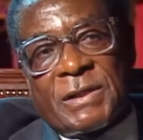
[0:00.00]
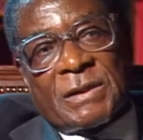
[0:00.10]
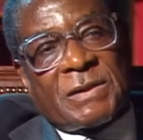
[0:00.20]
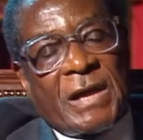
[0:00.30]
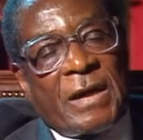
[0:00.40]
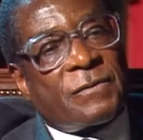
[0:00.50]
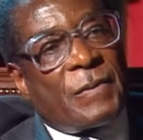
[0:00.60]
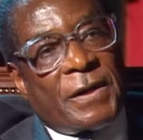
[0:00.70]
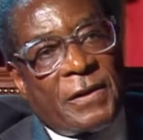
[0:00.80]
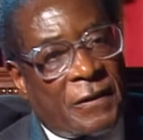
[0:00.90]
extent
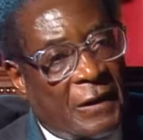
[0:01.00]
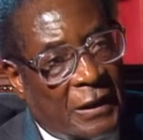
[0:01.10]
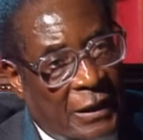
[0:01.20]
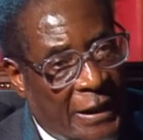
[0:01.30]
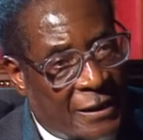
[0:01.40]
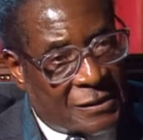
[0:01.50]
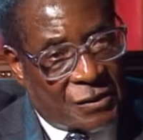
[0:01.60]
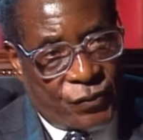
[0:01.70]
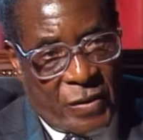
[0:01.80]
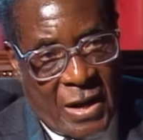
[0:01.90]
by the thinking
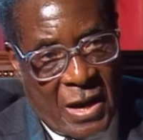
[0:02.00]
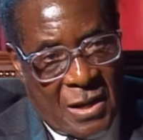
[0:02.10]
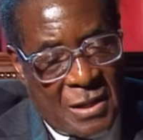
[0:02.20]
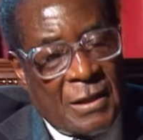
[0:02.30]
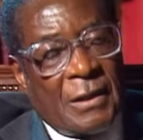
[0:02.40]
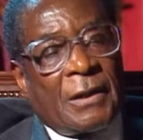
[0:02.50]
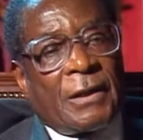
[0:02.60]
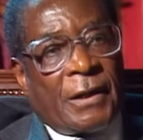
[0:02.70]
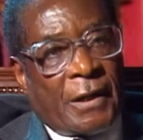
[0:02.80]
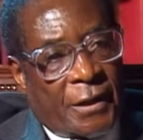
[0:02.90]
elsewhere
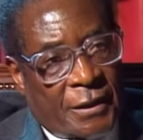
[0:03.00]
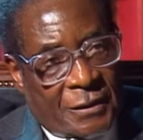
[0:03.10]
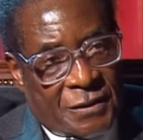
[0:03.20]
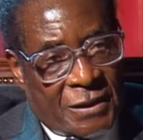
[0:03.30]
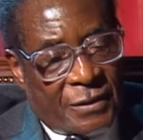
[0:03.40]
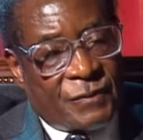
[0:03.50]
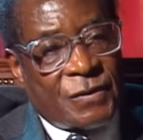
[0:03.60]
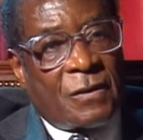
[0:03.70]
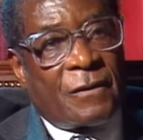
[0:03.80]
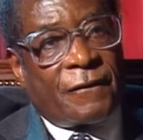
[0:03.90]
in terms
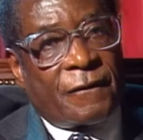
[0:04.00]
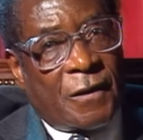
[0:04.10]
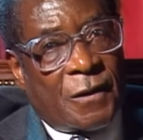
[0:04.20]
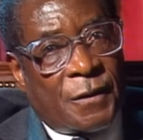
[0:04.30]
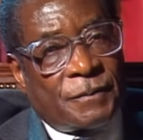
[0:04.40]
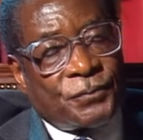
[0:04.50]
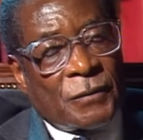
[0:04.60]
of